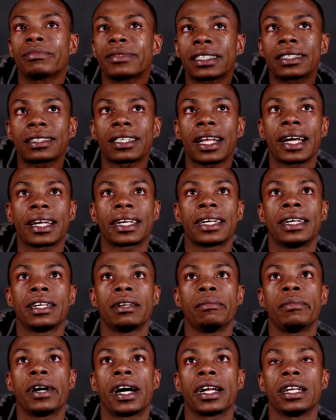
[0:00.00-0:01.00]
just like
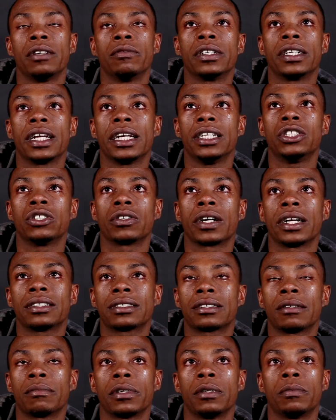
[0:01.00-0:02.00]
anybody, when they drink,
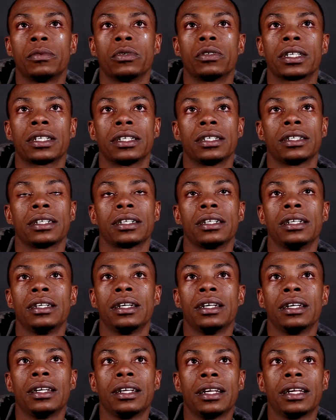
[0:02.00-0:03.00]
some people
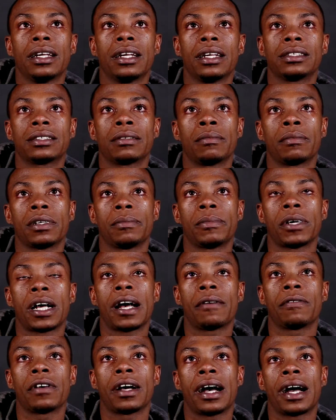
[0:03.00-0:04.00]

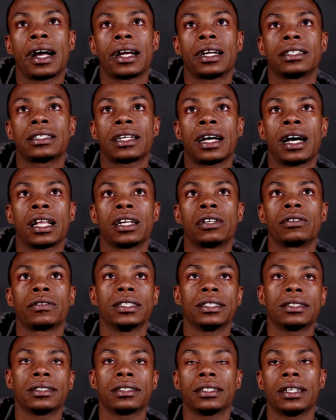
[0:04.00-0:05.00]
have a higher
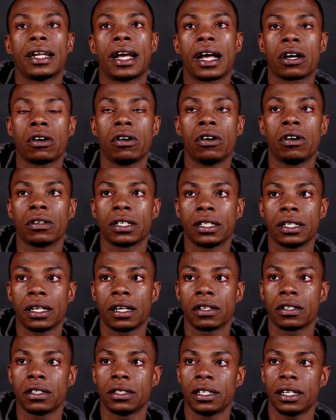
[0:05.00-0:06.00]
tolerance in alcohol than
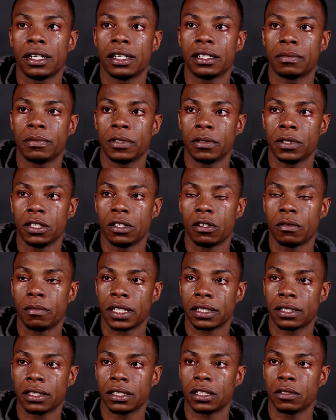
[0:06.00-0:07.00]
other does. But my
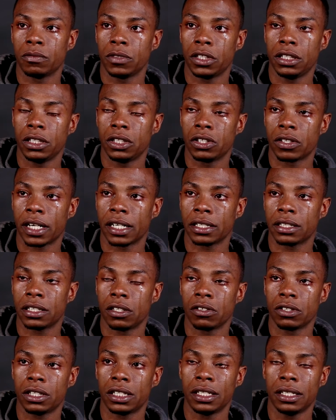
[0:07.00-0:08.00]
sister, when she drinks,
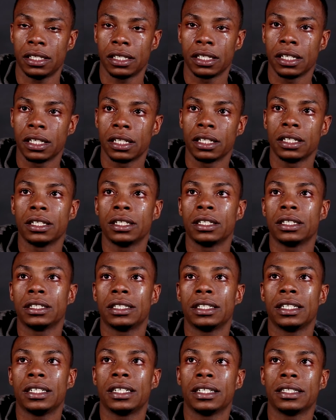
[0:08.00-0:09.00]

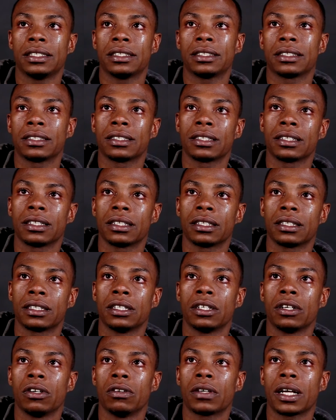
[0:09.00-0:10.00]
she gets
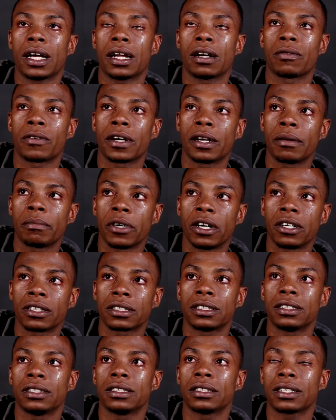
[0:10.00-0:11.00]
kind of
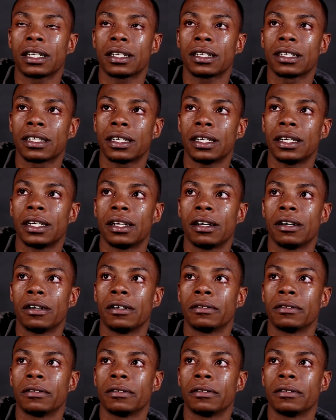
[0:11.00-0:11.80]
rambunctious. And